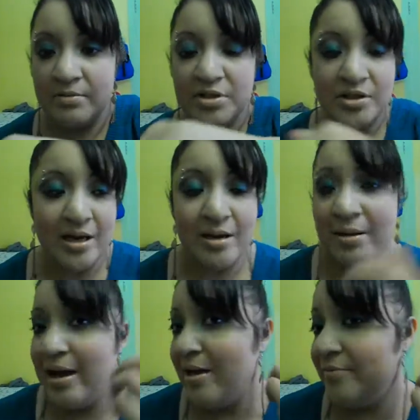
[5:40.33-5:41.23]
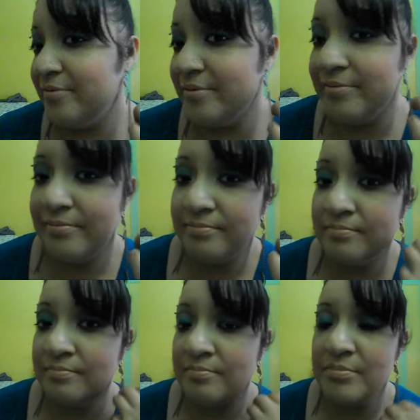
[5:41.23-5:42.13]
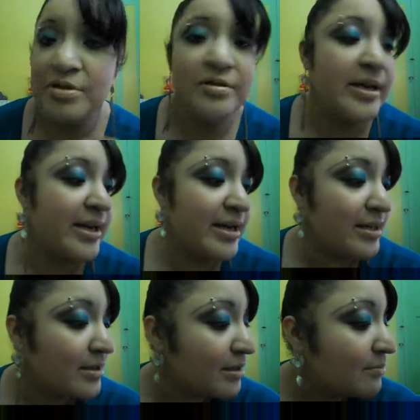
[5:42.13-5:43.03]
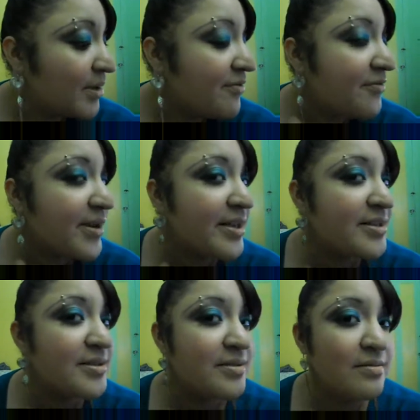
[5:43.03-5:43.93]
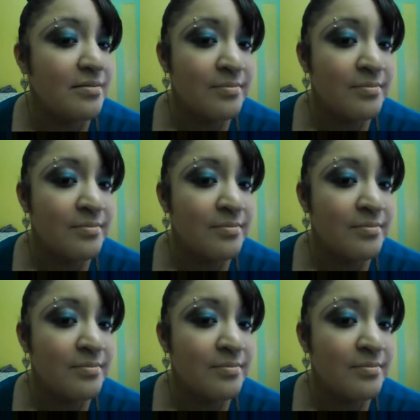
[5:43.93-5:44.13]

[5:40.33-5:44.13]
which I have today in my face